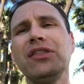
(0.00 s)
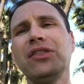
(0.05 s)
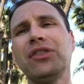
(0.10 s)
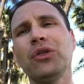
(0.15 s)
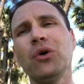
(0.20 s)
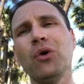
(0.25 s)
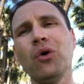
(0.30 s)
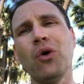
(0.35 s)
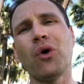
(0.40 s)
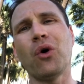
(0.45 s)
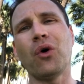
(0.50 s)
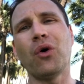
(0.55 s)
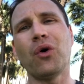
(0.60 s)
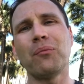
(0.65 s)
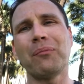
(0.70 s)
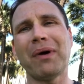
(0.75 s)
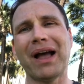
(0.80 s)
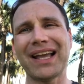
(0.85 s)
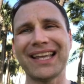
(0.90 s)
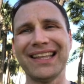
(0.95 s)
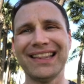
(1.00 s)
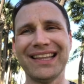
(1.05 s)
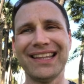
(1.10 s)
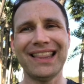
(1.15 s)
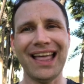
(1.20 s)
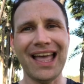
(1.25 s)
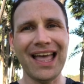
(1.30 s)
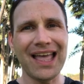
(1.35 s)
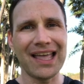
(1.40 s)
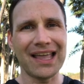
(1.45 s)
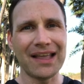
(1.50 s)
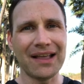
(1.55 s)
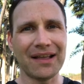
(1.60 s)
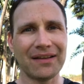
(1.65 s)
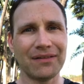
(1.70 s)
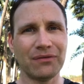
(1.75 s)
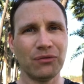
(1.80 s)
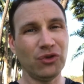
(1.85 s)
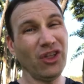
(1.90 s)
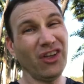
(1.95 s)
they thought back in the day,
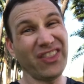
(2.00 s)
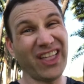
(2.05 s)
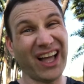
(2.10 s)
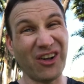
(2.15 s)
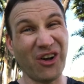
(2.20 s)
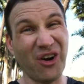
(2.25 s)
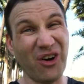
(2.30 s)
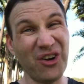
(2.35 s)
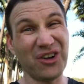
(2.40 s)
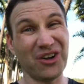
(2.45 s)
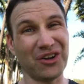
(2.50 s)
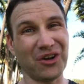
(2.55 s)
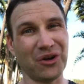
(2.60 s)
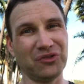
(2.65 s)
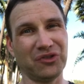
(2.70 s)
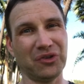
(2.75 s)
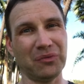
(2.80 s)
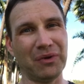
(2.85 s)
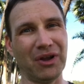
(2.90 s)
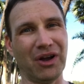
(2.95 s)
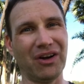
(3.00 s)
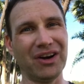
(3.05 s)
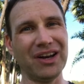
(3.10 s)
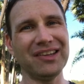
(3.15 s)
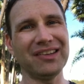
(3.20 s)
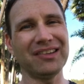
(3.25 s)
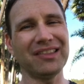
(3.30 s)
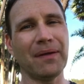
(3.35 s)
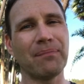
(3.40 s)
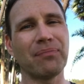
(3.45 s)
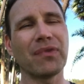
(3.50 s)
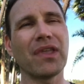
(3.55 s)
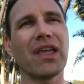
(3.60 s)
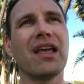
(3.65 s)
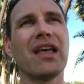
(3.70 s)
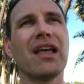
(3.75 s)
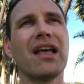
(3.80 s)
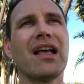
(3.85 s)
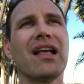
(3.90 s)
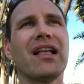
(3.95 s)
well, not that long ago to be honest,
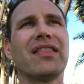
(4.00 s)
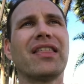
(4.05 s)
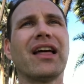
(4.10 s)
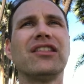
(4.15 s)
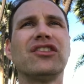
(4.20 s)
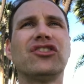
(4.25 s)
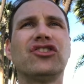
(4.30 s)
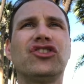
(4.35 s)
that